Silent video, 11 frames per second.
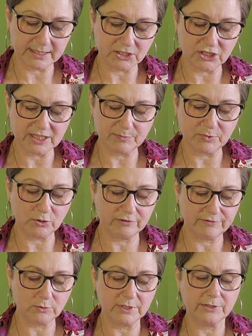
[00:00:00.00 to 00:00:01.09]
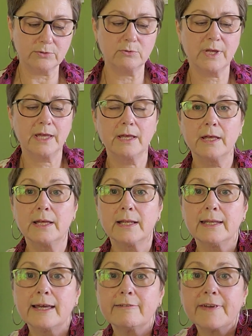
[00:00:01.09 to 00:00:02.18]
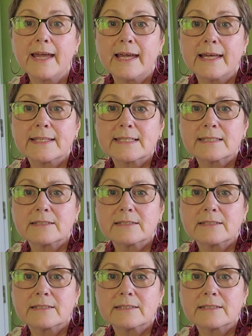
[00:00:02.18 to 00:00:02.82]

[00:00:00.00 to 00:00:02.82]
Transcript: It's just beautiful little love hearts.